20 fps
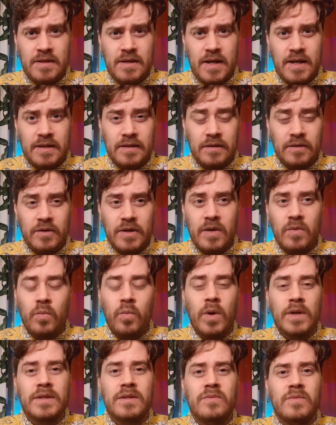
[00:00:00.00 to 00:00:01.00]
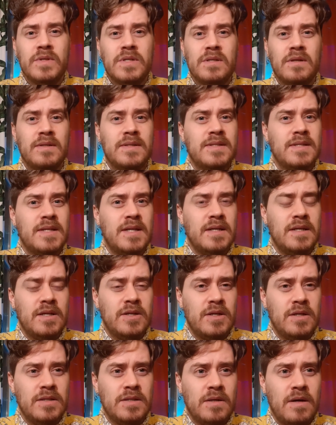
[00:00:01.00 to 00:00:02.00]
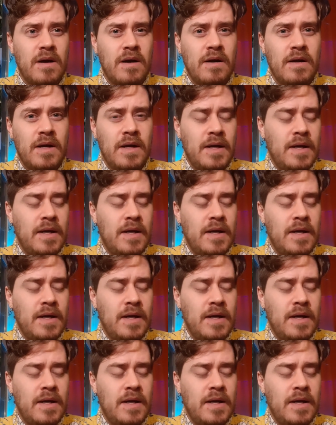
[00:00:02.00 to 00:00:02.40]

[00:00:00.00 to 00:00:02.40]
and look at what the results and conditions are.